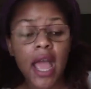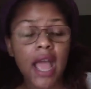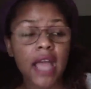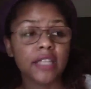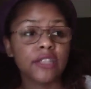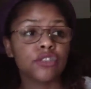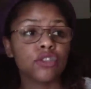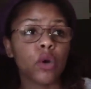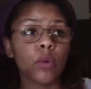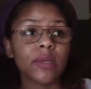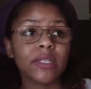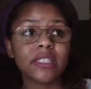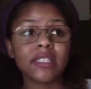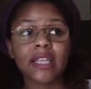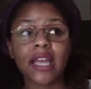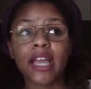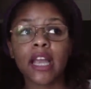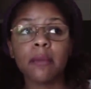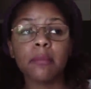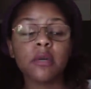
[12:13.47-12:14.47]
And so when
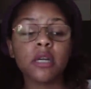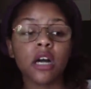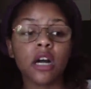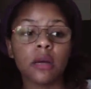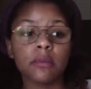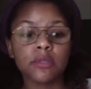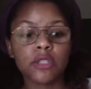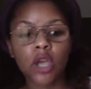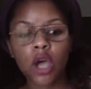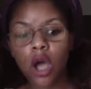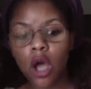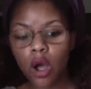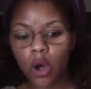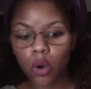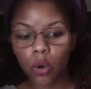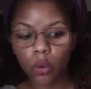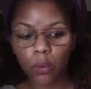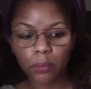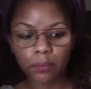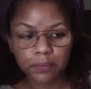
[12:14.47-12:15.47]
Sam comes
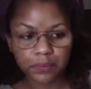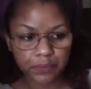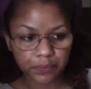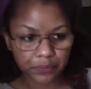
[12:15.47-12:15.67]
home,